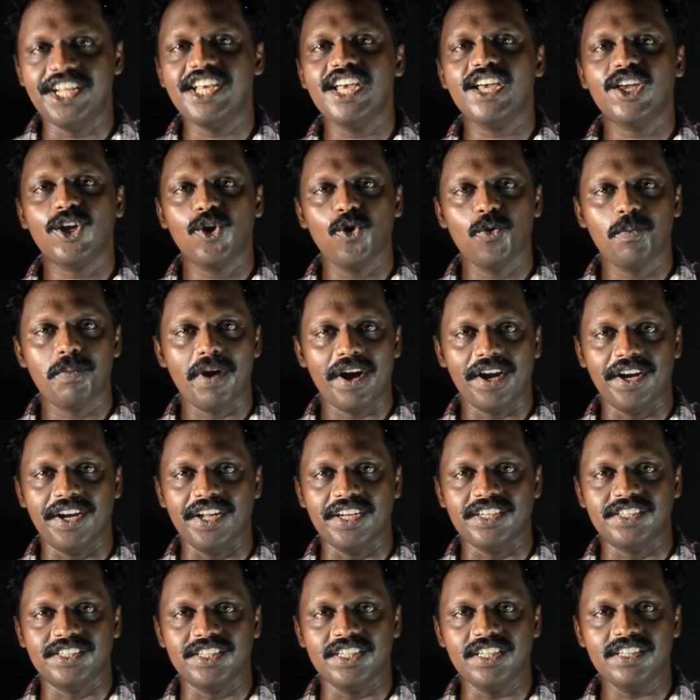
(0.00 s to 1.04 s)
dq
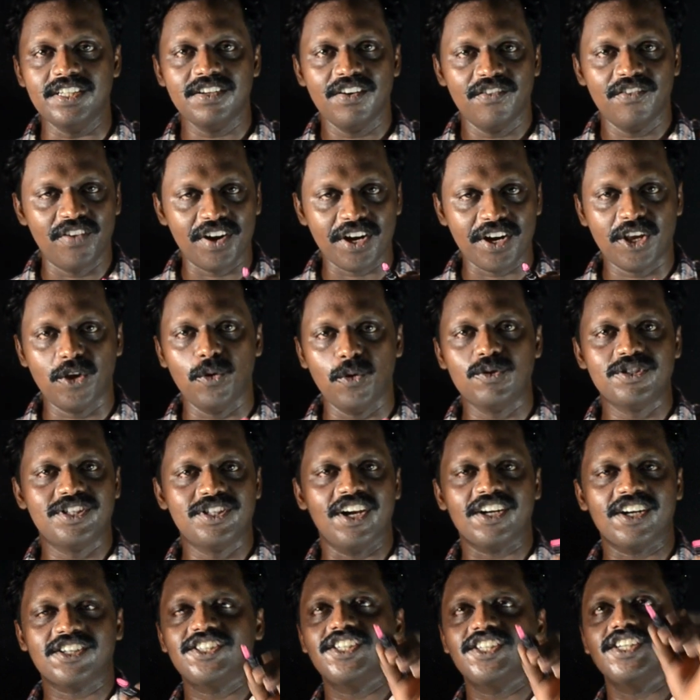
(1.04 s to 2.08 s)
by dt, where q
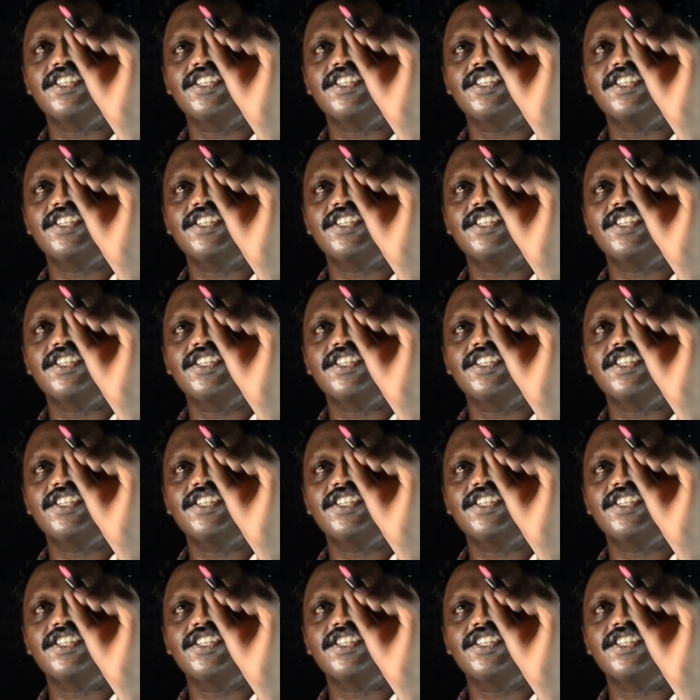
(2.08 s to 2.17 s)
is the